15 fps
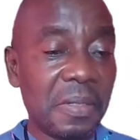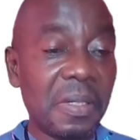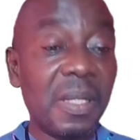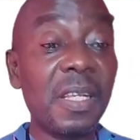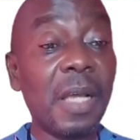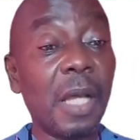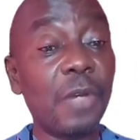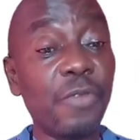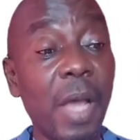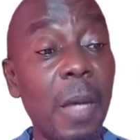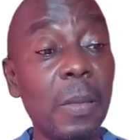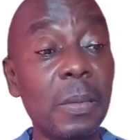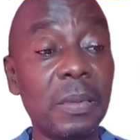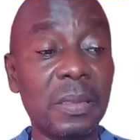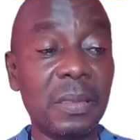clinical
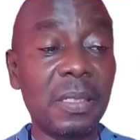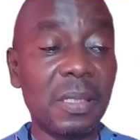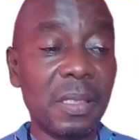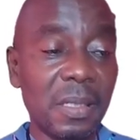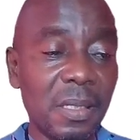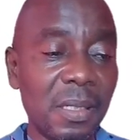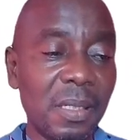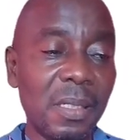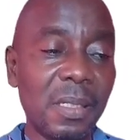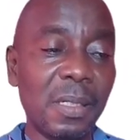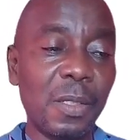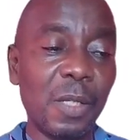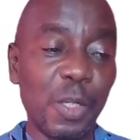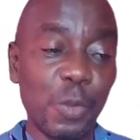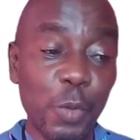trials,
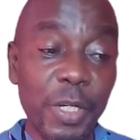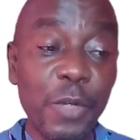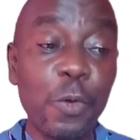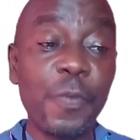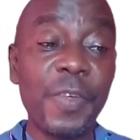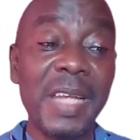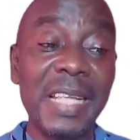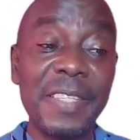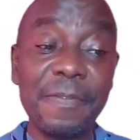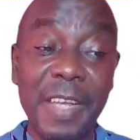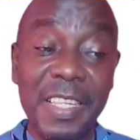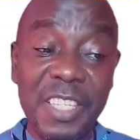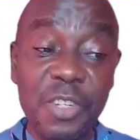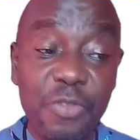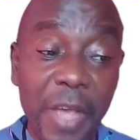including COVID-19
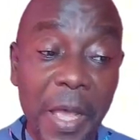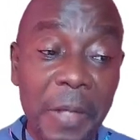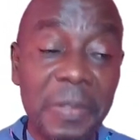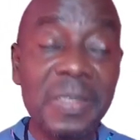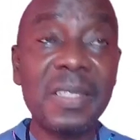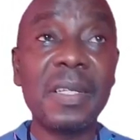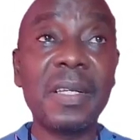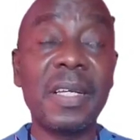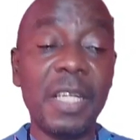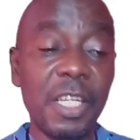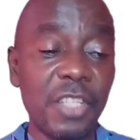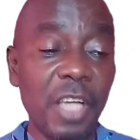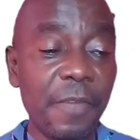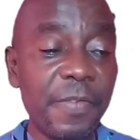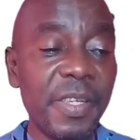vaccine trials,
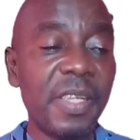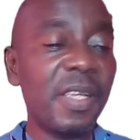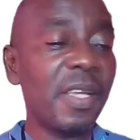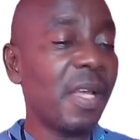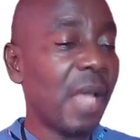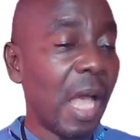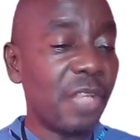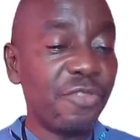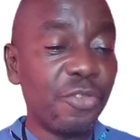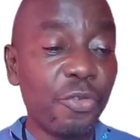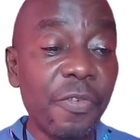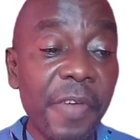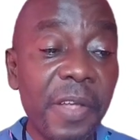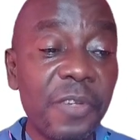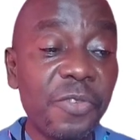HIV and
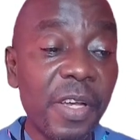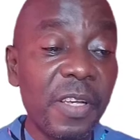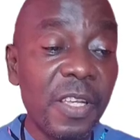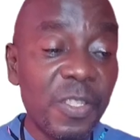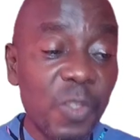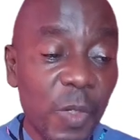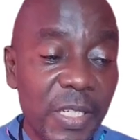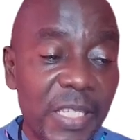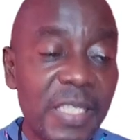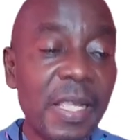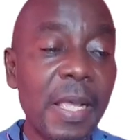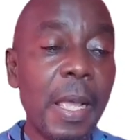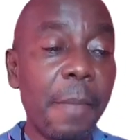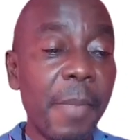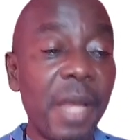retroviral
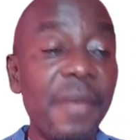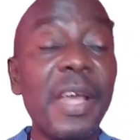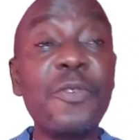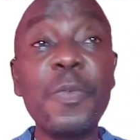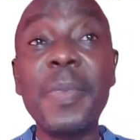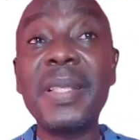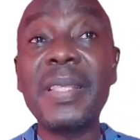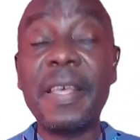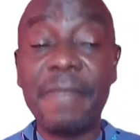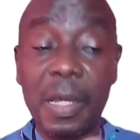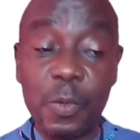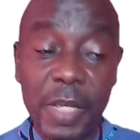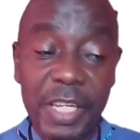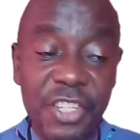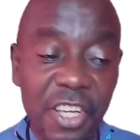studies, malaria treatment
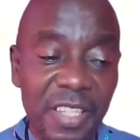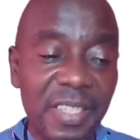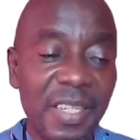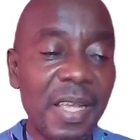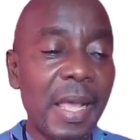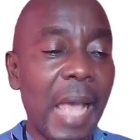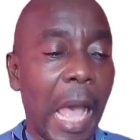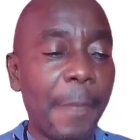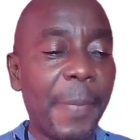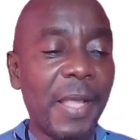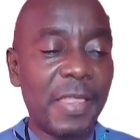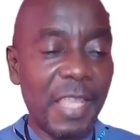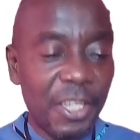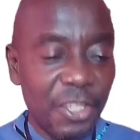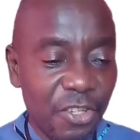evaluation,
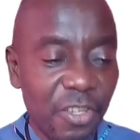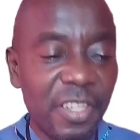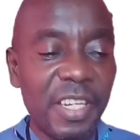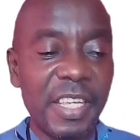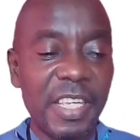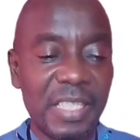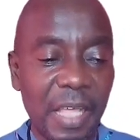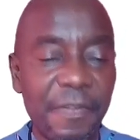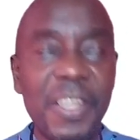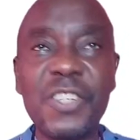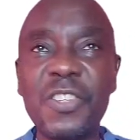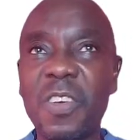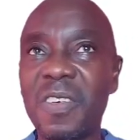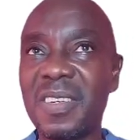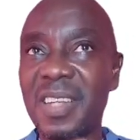hypertension
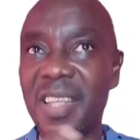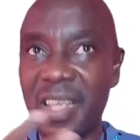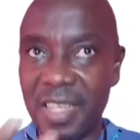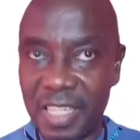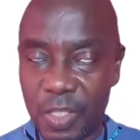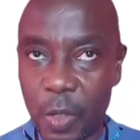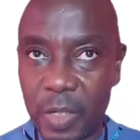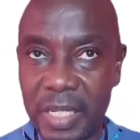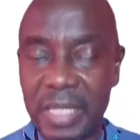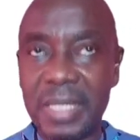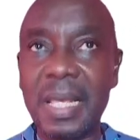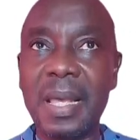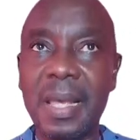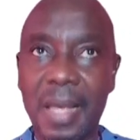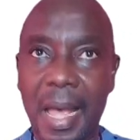intervention
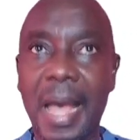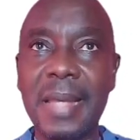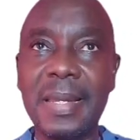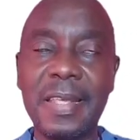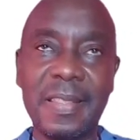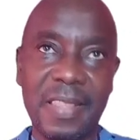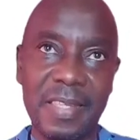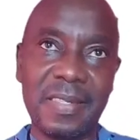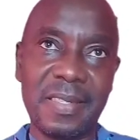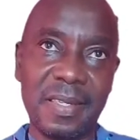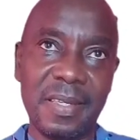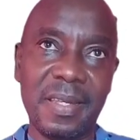studies. And in this